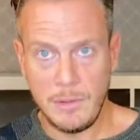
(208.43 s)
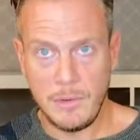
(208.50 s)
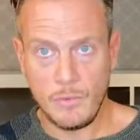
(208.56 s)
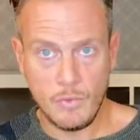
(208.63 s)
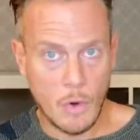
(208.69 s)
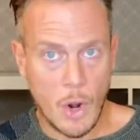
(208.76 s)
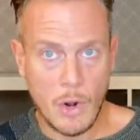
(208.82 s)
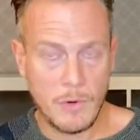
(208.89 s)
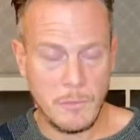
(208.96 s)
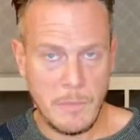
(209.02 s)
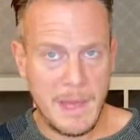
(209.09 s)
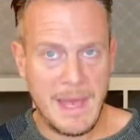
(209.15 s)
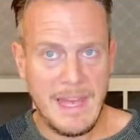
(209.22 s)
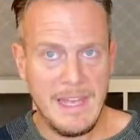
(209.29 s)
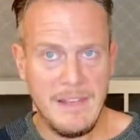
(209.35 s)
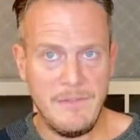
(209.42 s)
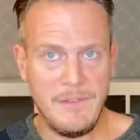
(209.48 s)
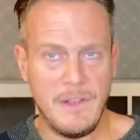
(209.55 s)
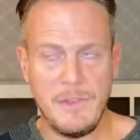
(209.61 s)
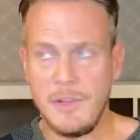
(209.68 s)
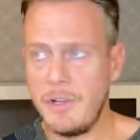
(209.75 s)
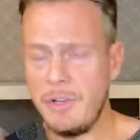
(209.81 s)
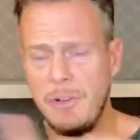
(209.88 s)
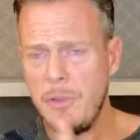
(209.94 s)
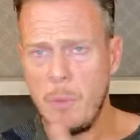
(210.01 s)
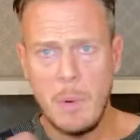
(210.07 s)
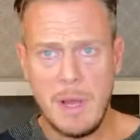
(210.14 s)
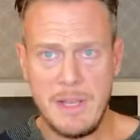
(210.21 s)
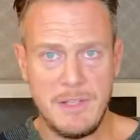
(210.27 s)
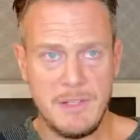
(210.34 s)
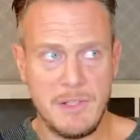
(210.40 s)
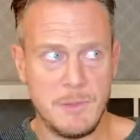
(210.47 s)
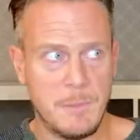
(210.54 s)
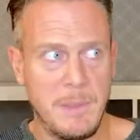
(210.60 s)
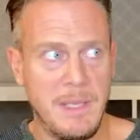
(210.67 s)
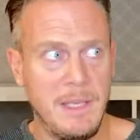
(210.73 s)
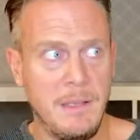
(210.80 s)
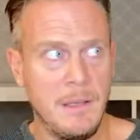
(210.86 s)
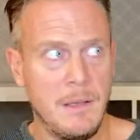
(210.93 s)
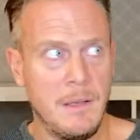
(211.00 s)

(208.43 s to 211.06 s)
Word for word: wrong behavior that could otherwise just be,